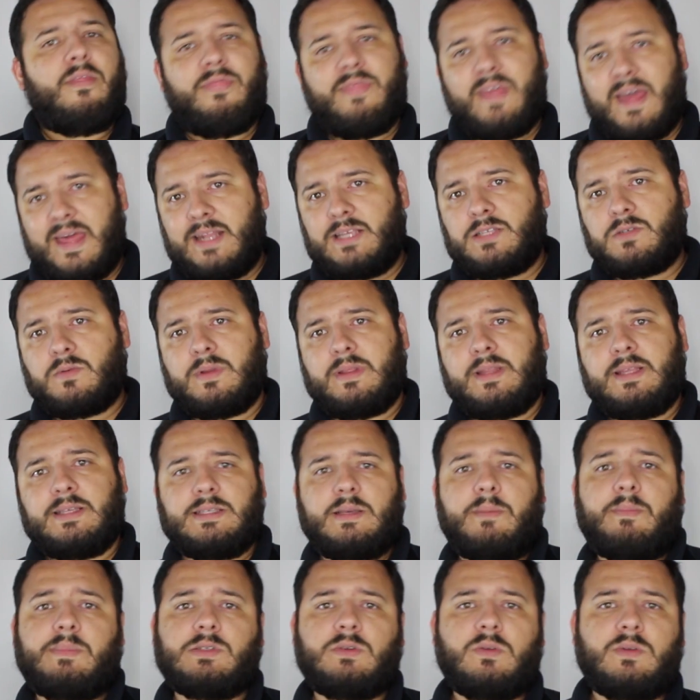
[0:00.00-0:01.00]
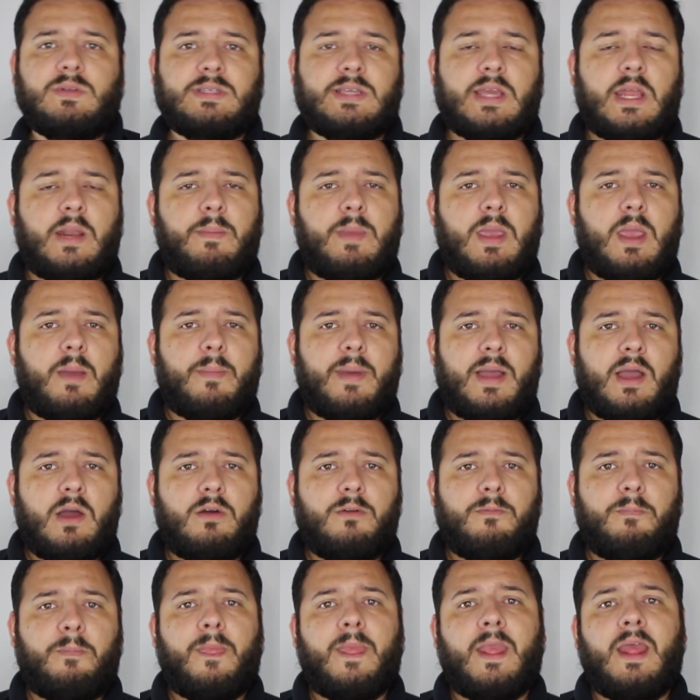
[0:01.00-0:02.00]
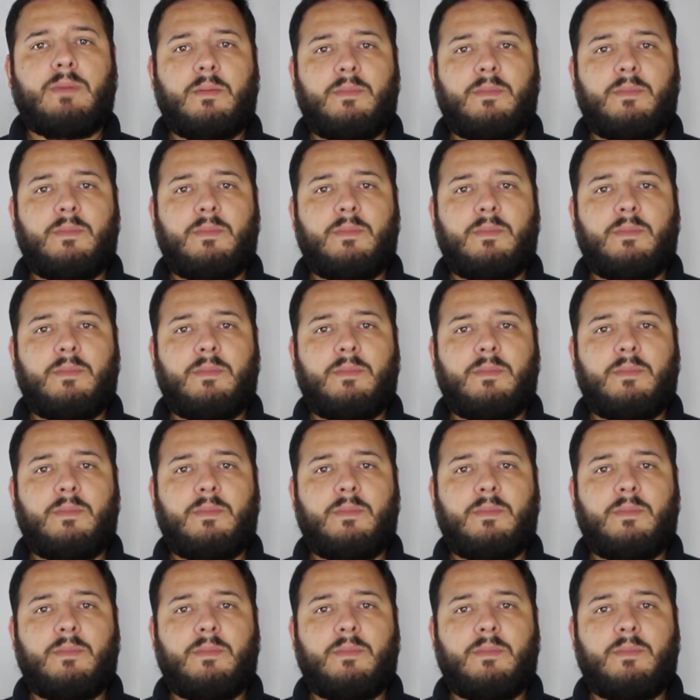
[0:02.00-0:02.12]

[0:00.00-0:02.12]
That is what this episode is going to be about.